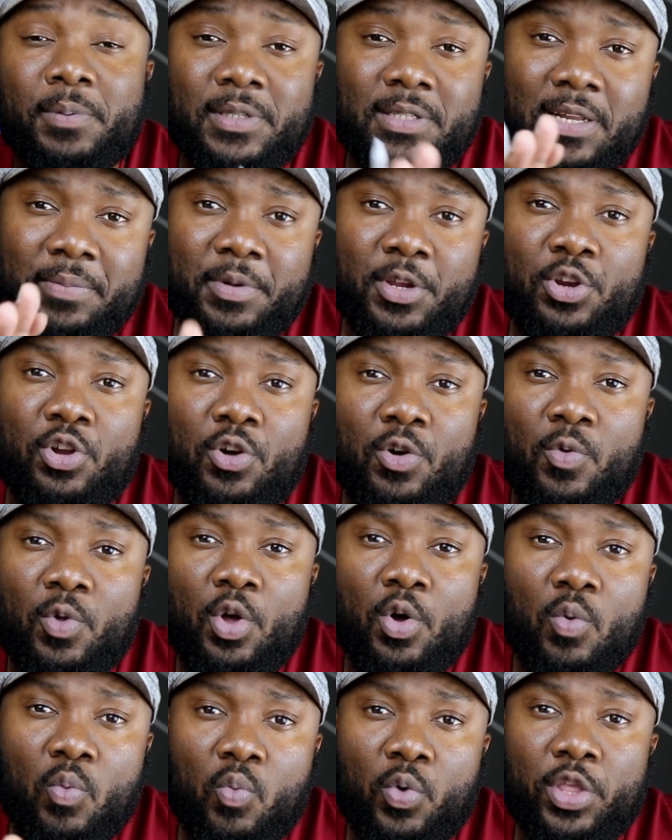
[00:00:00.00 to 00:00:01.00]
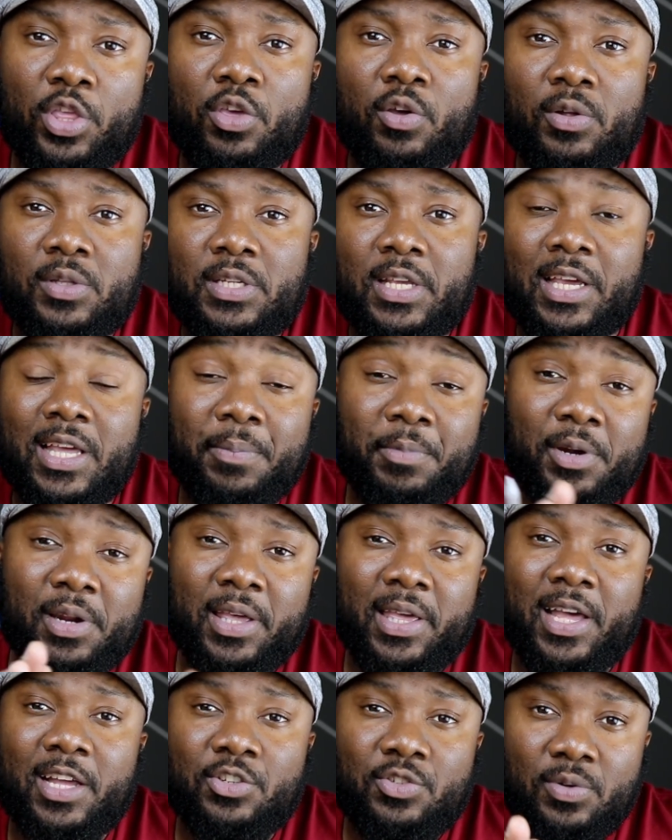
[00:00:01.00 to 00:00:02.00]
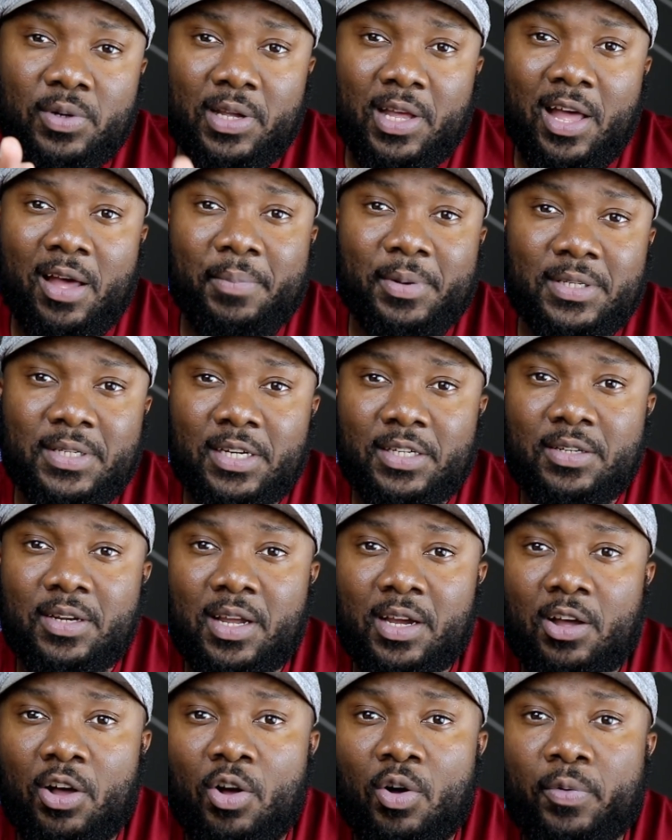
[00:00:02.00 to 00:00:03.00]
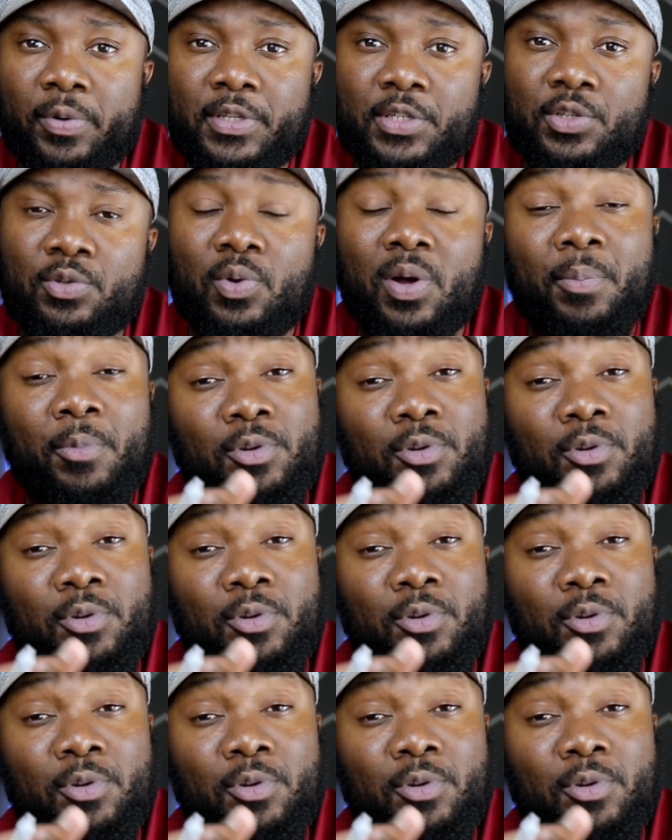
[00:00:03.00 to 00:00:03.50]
Please let me know with your take. I'm going to catch you in the comment section like I always do.